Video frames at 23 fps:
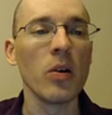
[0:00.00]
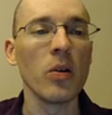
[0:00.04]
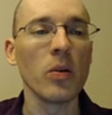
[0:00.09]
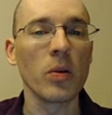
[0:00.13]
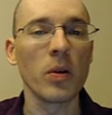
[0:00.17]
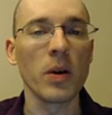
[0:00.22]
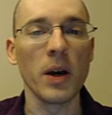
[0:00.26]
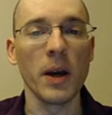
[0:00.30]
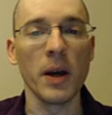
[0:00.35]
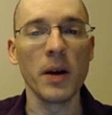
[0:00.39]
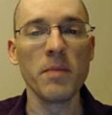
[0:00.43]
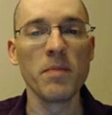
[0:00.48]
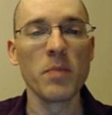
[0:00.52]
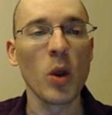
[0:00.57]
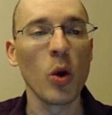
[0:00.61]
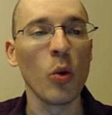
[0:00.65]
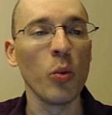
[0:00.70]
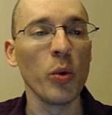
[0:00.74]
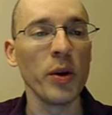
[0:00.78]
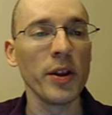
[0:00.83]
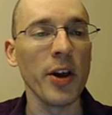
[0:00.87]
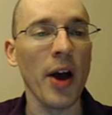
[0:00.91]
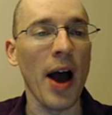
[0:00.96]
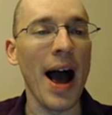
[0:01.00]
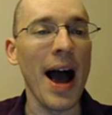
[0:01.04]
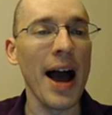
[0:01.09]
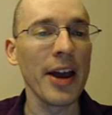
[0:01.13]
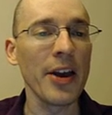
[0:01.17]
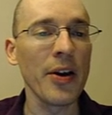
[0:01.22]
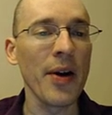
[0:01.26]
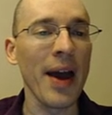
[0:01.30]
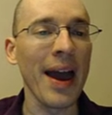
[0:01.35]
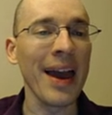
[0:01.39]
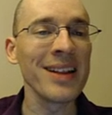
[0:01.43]
Okay, with a
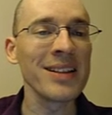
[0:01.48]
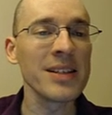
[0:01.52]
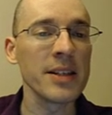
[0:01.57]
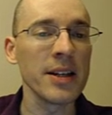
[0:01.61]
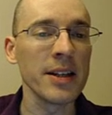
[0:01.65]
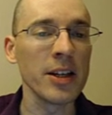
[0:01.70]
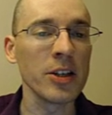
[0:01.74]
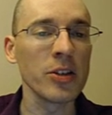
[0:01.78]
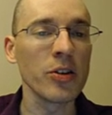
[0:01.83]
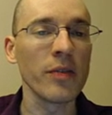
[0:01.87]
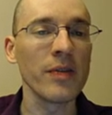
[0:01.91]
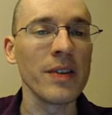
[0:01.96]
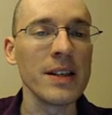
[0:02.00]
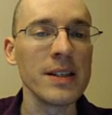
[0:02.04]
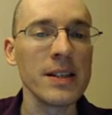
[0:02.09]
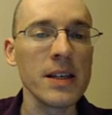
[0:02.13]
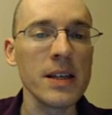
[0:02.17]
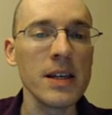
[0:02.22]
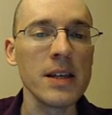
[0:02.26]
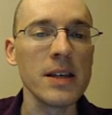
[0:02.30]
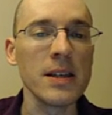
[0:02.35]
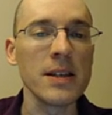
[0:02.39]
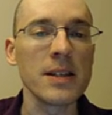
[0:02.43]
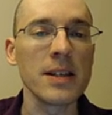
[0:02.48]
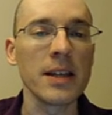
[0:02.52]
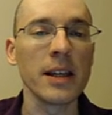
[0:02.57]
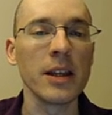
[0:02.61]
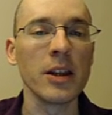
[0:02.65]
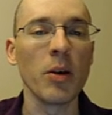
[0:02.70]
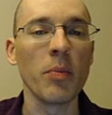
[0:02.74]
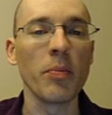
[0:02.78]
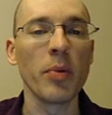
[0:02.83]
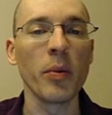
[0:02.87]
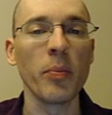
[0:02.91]
higher incidence of disease
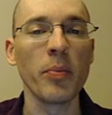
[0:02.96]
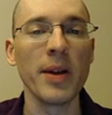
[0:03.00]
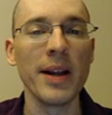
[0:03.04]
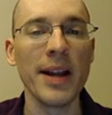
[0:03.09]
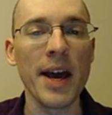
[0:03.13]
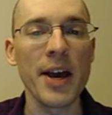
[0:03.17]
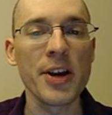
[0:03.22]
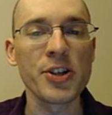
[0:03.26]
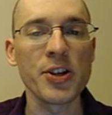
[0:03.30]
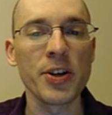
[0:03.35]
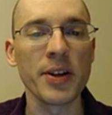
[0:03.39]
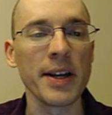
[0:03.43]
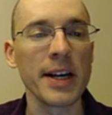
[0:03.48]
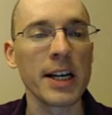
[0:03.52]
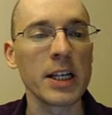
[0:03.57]
in the population